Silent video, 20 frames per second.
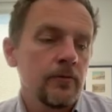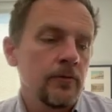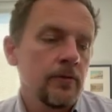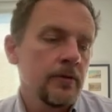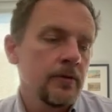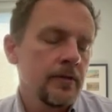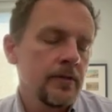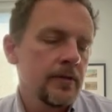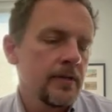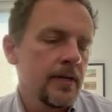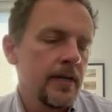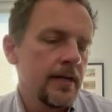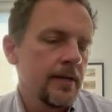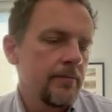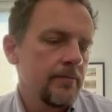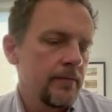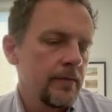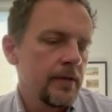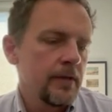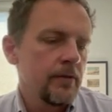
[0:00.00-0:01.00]
or
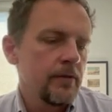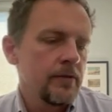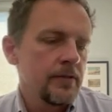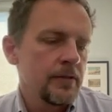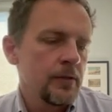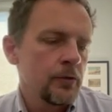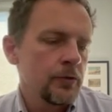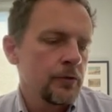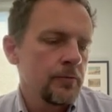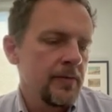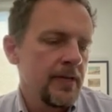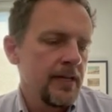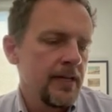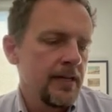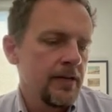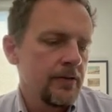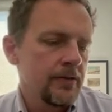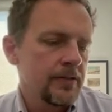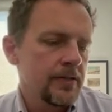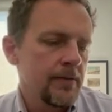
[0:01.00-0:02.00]
on social
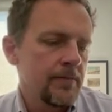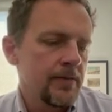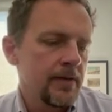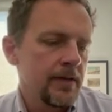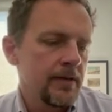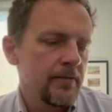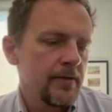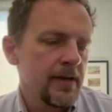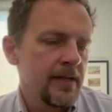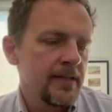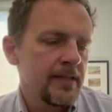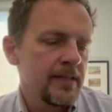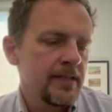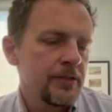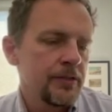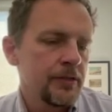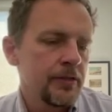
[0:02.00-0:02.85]
media or something, right?